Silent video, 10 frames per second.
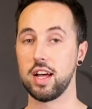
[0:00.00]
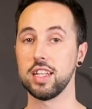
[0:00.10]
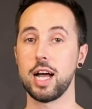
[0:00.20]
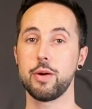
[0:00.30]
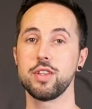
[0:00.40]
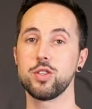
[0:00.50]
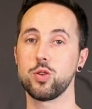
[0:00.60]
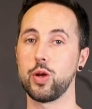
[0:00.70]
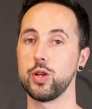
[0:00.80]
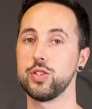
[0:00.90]
Allowing the
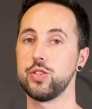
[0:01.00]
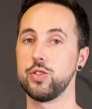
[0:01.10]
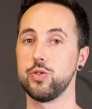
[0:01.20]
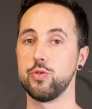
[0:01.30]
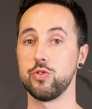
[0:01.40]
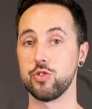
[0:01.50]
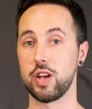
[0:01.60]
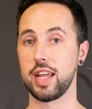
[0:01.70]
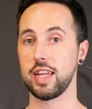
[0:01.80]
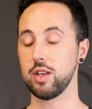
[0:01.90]
soil to
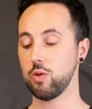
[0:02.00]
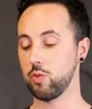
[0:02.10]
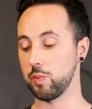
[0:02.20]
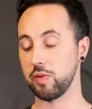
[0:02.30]
drain will